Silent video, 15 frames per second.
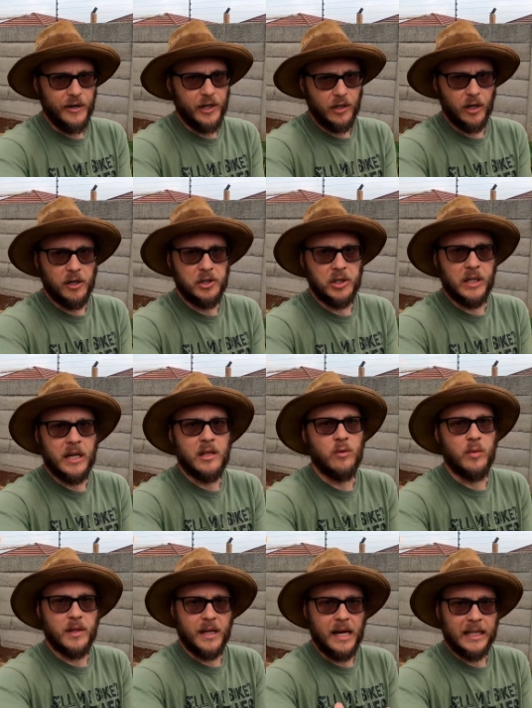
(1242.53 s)
very close
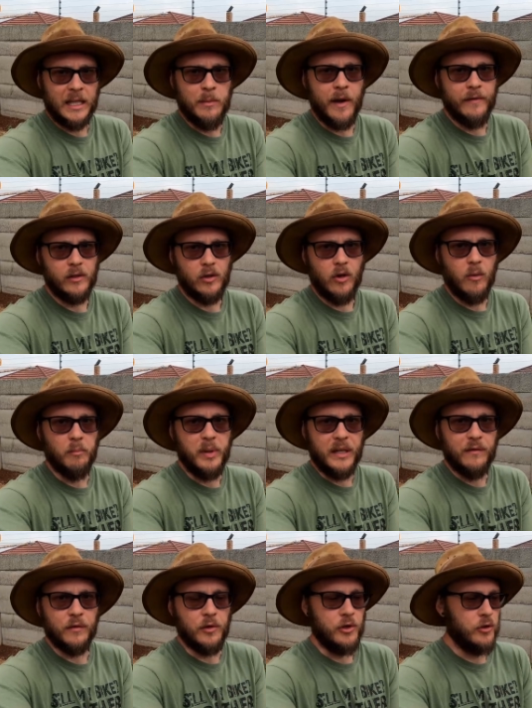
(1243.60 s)
together without them having to
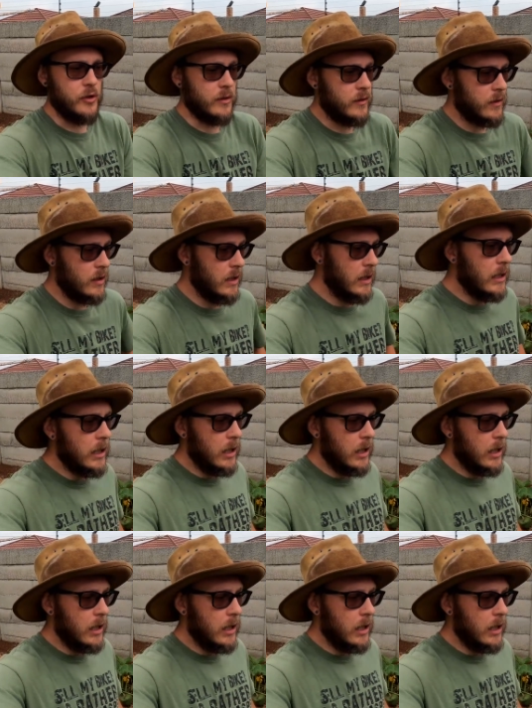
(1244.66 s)
compete for nutrients.